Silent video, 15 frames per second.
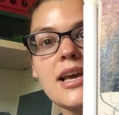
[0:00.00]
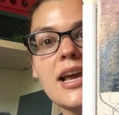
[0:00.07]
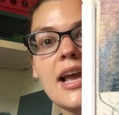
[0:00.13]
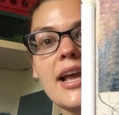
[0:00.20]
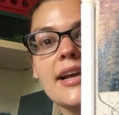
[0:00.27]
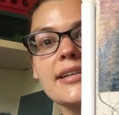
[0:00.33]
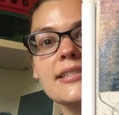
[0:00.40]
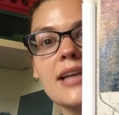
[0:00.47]

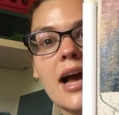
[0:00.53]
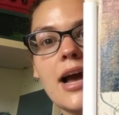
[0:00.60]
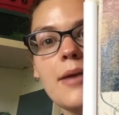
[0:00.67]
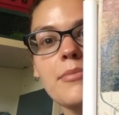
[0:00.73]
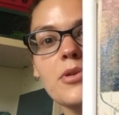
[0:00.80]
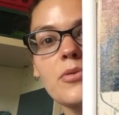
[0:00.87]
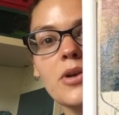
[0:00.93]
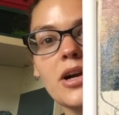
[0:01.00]
is I'm
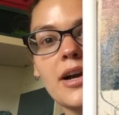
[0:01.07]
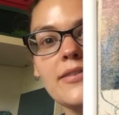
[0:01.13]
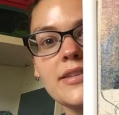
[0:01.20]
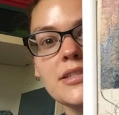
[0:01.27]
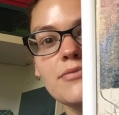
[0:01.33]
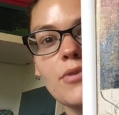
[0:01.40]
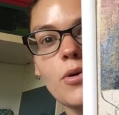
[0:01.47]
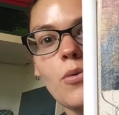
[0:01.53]
going to work on
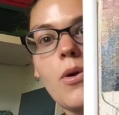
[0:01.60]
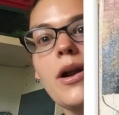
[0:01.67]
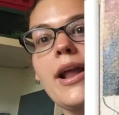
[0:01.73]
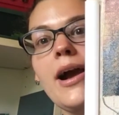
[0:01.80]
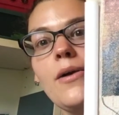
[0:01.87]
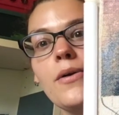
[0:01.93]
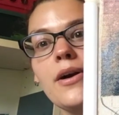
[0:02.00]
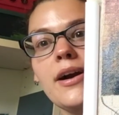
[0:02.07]
this for 1
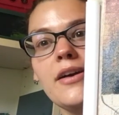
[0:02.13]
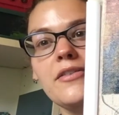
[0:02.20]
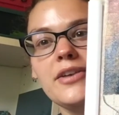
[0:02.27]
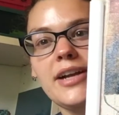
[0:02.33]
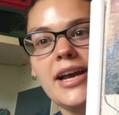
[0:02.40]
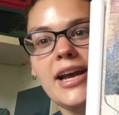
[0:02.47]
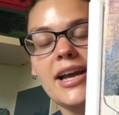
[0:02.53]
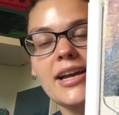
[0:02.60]
hour every
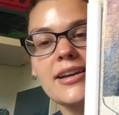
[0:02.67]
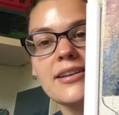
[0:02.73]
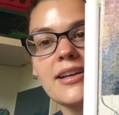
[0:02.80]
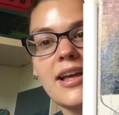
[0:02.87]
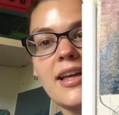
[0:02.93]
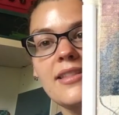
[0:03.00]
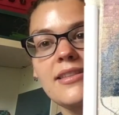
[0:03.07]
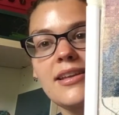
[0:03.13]
day,
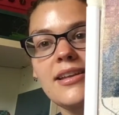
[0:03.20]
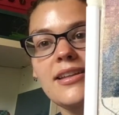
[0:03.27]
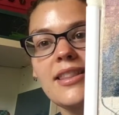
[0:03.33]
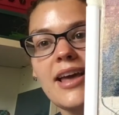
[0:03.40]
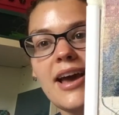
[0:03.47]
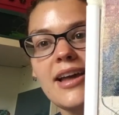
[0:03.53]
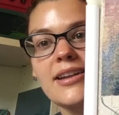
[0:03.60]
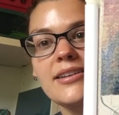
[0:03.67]
and then
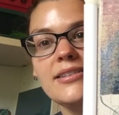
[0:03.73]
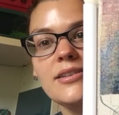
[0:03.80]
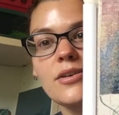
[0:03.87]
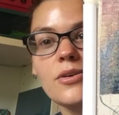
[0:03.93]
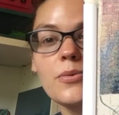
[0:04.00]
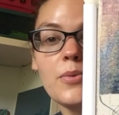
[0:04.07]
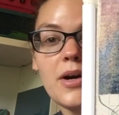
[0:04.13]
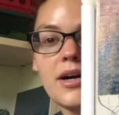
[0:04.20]
that is,
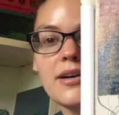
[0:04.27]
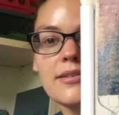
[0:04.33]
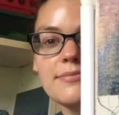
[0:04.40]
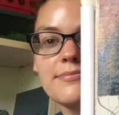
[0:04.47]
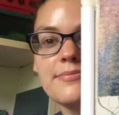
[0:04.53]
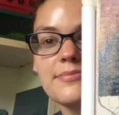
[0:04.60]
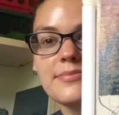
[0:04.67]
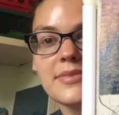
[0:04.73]
or well,
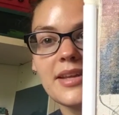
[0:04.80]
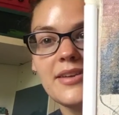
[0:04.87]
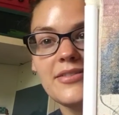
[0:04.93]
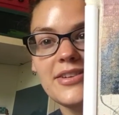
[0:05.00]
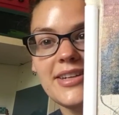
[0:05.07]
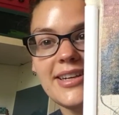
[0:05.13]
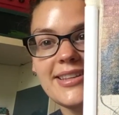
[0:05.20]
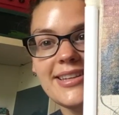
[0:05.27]

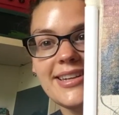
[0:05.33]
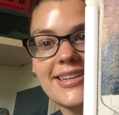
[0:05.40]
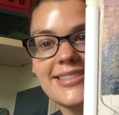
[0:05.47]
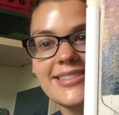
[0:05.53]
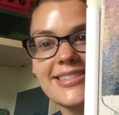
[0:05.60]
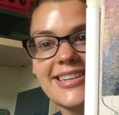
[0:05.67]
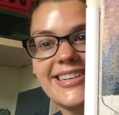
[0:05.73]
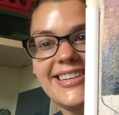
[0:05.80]
every day that I
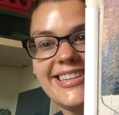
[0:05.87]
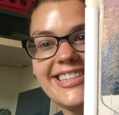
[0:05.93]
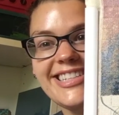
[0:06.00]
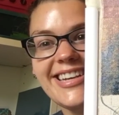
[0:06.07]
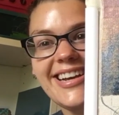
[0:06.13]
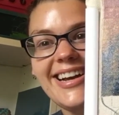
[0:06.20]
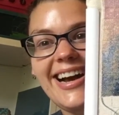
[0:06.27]
stitch.